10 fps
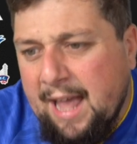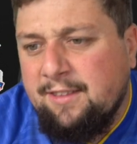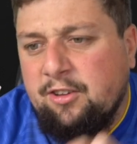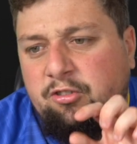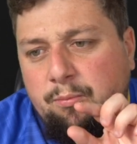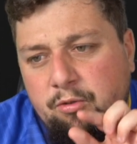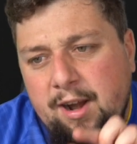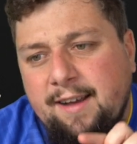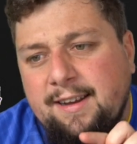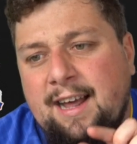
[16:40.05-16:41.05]
There's some
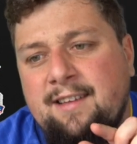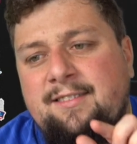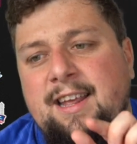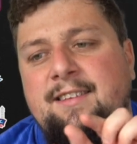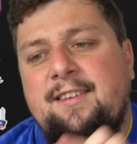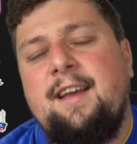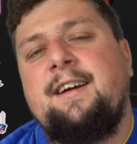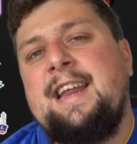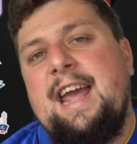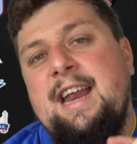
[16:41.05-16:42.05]
really nice
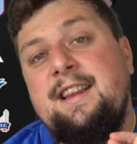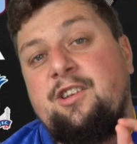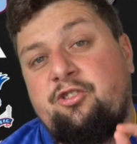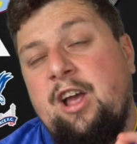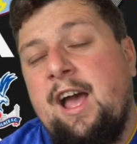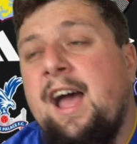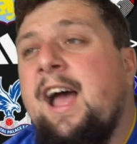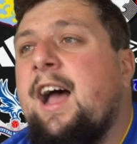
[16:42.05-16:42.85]
detailing in the shirt,